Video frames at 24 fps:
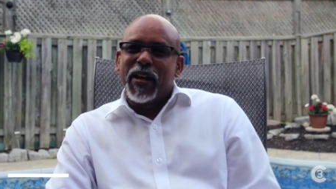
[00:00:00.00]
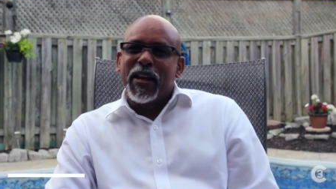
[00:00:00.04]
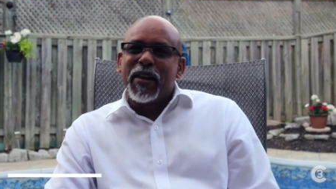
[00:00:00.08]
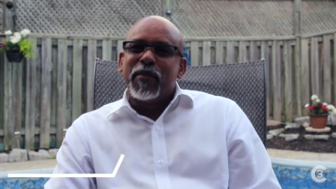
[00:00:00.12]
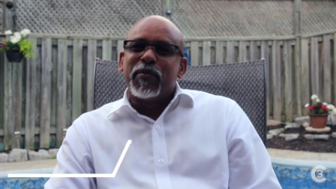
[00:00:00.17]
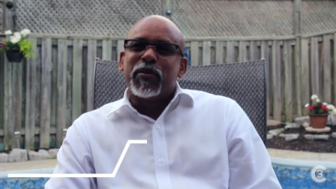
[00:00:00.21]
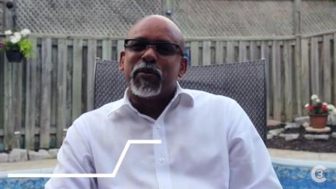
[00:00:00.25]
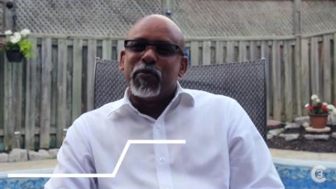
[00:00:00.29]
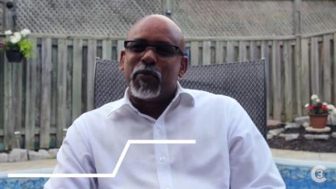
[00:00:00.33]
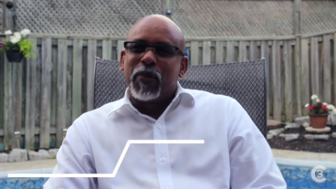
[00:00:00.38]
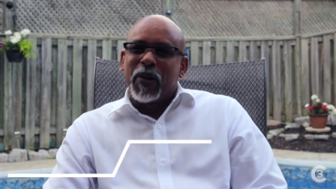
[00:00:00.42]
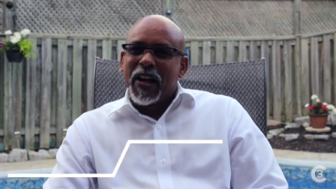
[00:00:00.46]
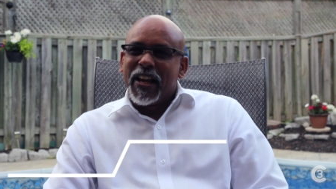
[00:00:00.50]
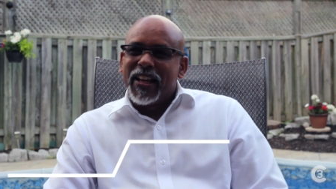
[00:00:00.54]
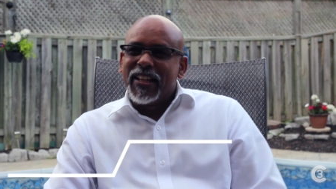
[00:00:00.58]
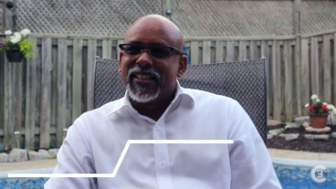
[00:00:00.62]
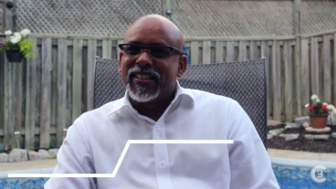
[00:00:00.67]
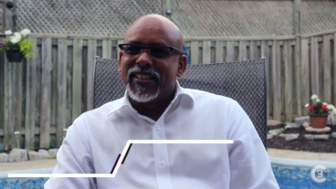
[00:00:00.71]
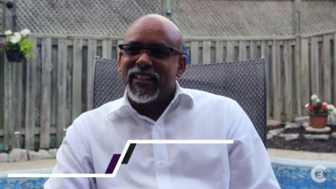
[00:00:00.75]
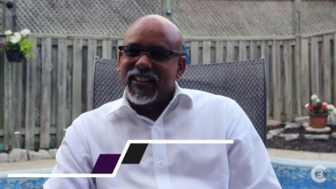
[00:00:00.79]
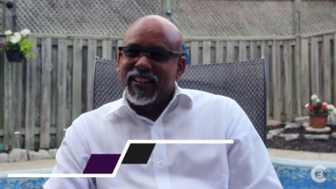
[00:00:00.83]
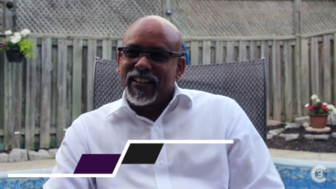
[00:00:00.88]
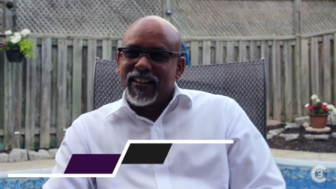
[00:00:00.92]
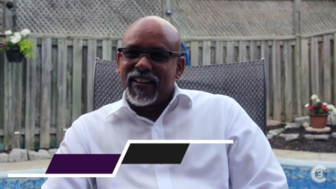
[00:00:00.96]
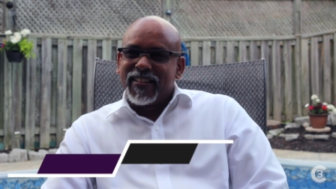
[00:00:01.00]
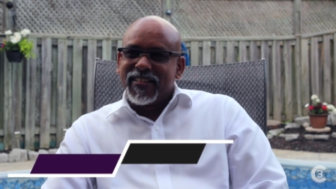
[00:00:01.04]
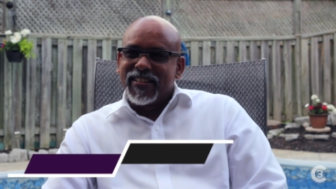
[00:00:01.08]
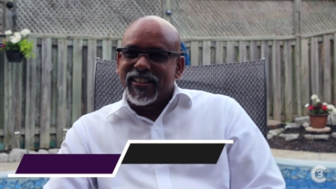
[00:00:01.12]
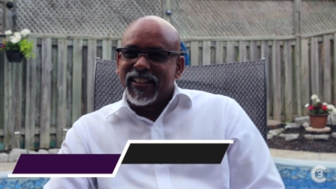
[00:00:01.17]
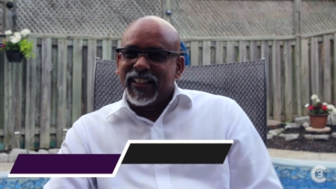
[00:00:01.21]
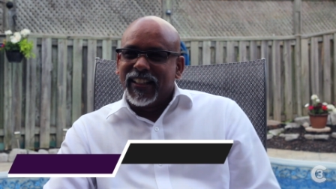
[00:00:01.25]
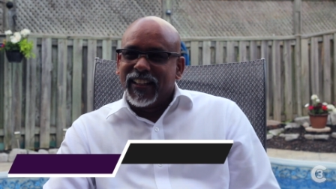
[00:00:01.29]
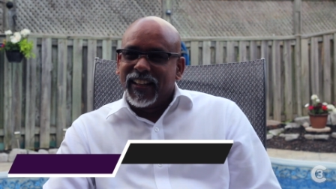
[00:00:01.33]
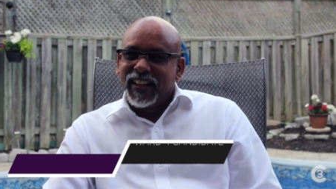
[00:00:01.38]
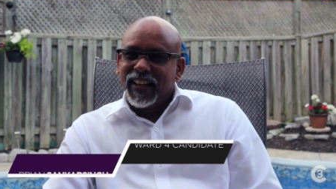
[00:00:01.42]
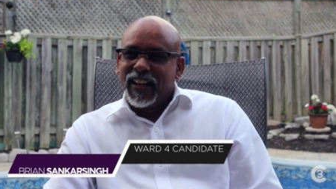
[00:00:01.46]
my name is Brian
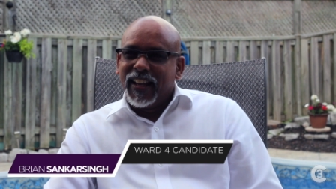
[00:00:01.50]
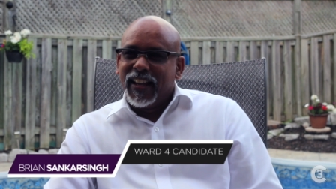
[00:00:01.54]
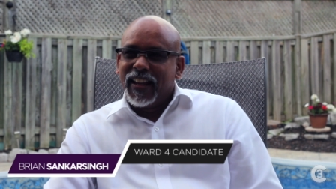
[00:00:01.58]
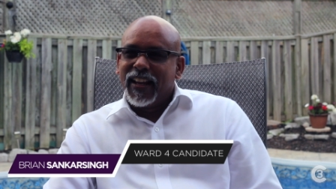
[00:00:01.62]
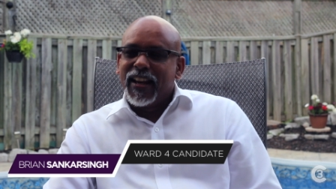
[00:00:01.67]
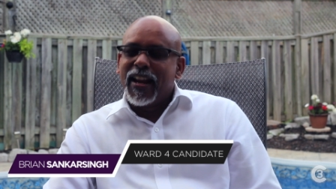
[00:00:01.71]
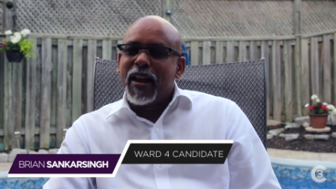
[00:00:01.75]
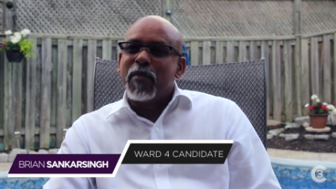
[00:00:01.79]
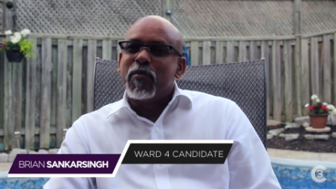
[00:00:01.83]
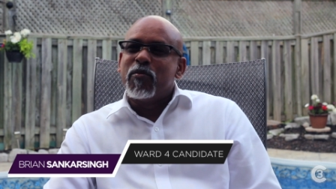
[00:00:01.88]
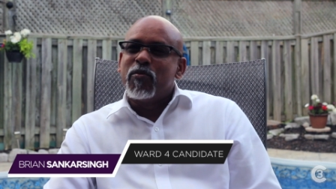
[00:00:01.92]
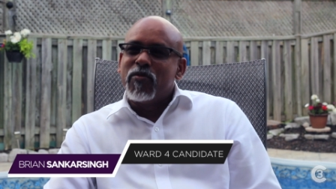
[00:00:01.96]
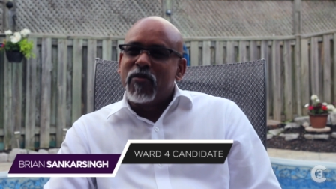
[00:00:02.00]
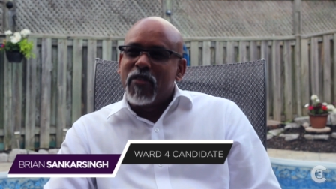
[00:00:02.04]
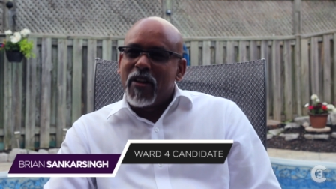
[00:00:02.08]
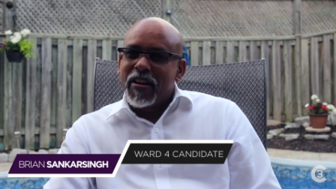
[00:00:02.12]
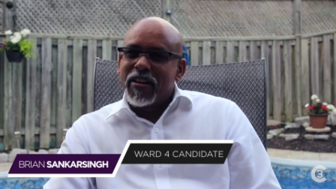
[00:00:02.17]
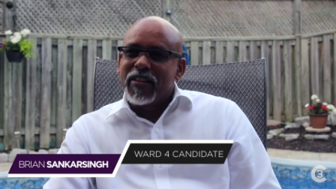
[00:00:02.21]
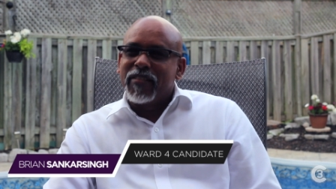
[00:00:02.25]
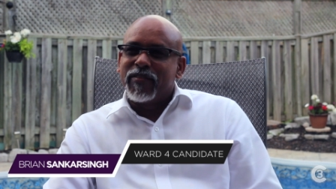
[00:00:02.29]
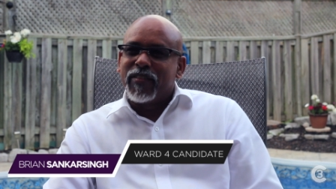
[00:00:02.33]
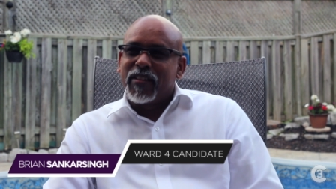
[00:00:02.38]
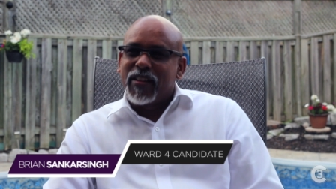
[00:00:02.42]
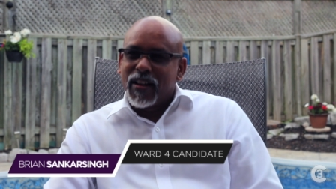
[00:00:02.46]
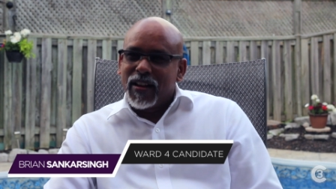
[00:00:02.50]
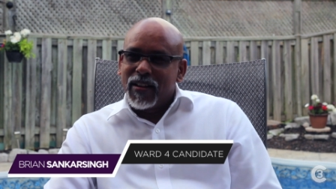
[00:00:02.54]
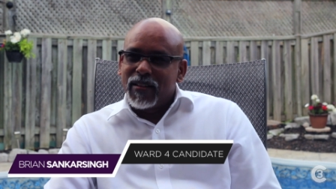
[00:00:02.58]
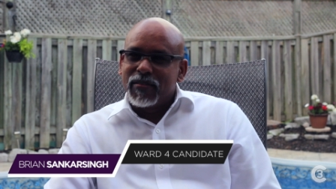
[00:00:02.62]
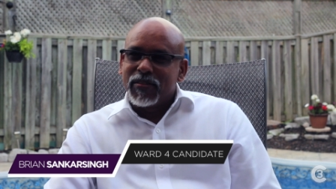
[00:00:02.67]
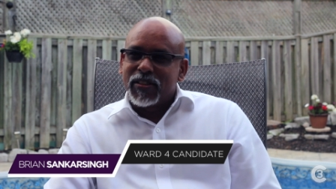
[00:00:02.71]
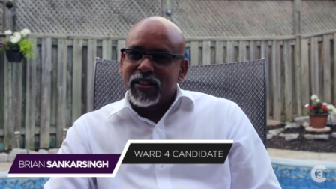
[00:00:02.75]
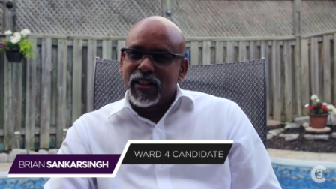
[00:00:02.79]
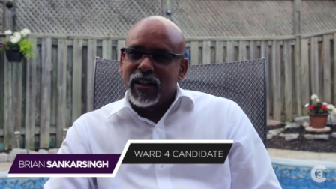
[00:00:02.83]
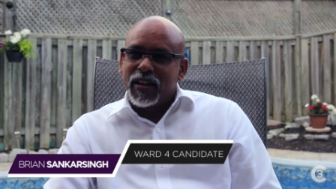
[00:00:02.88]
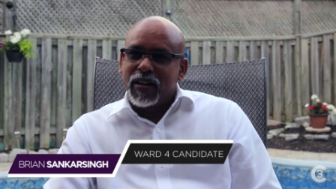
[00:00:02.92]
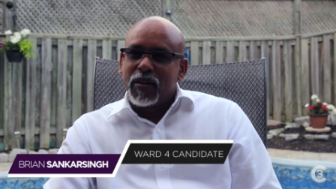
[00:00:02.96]
Sankarsingh and I'm running for
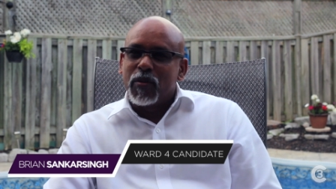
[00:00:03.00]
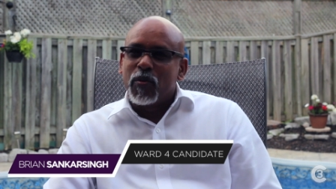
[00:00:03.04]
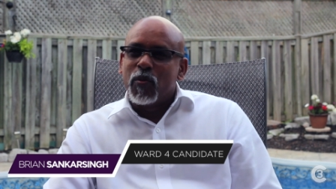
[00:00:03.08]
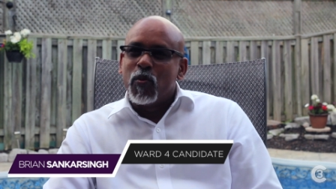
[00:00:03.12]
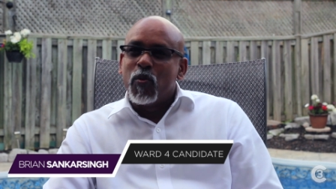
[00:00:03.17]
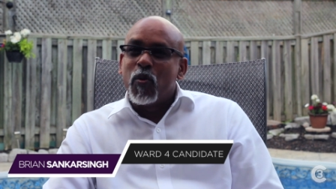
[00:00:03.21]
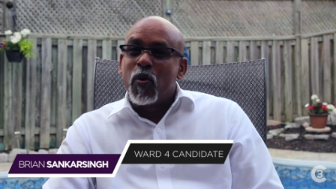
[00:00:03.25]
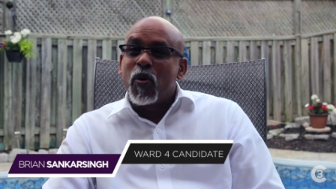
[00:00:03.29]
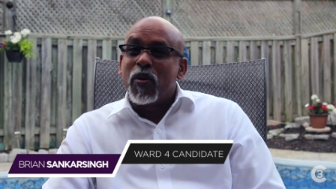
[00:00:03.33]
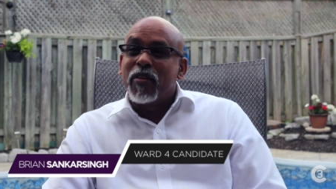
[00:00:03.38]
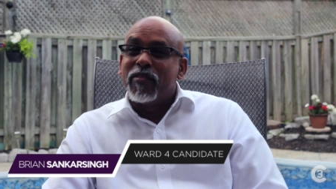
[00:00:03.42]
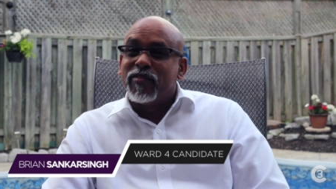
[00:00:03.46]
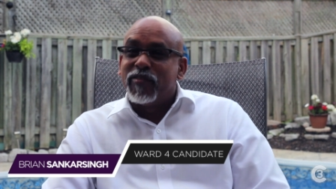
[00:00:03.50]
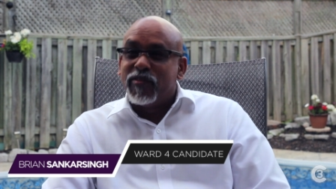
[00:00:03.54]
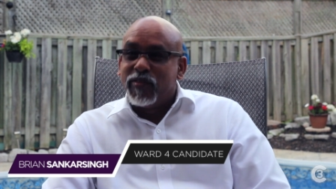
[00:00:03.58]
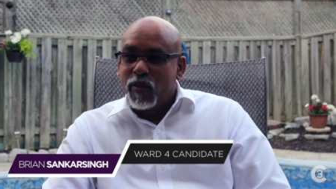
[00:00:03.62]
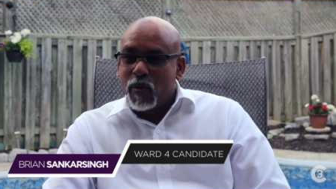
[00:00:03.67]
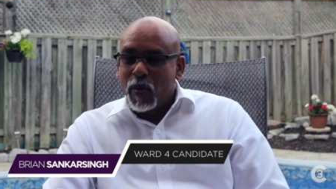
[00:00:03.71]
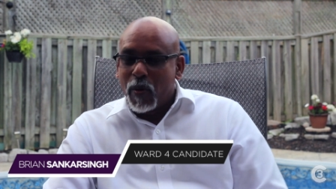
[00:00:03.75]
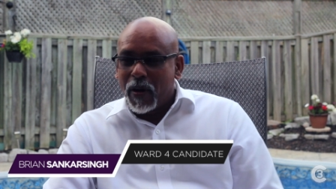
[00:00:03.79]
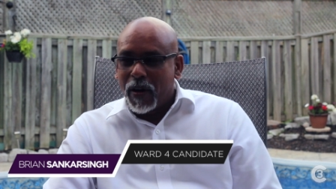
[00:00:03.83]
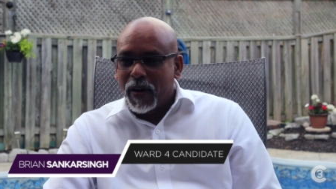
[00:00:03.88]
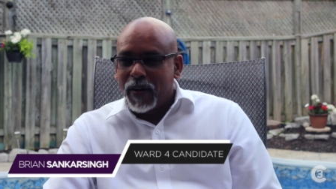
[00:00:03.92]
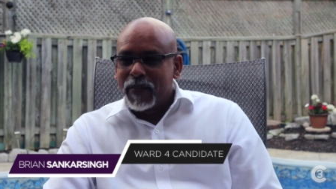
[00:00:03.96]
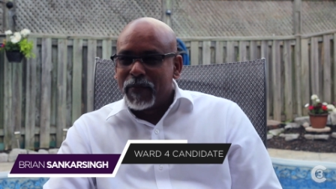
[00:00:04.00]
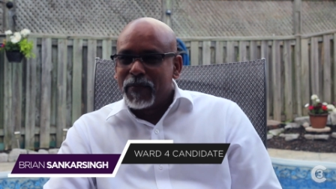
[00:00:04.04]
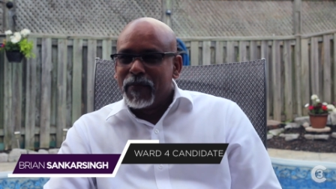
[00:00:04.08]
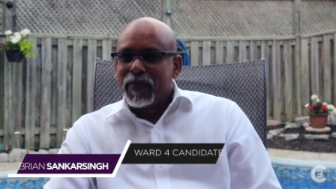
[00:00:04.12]
councillor, Ward 4.